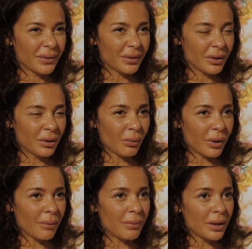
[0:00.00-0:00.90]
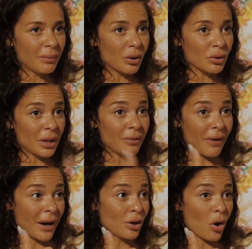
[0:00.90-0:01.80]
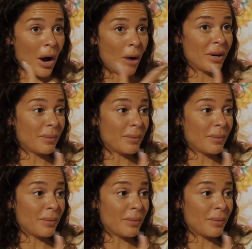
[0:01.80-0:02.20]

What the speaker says: You know what I mean? Because if I know how many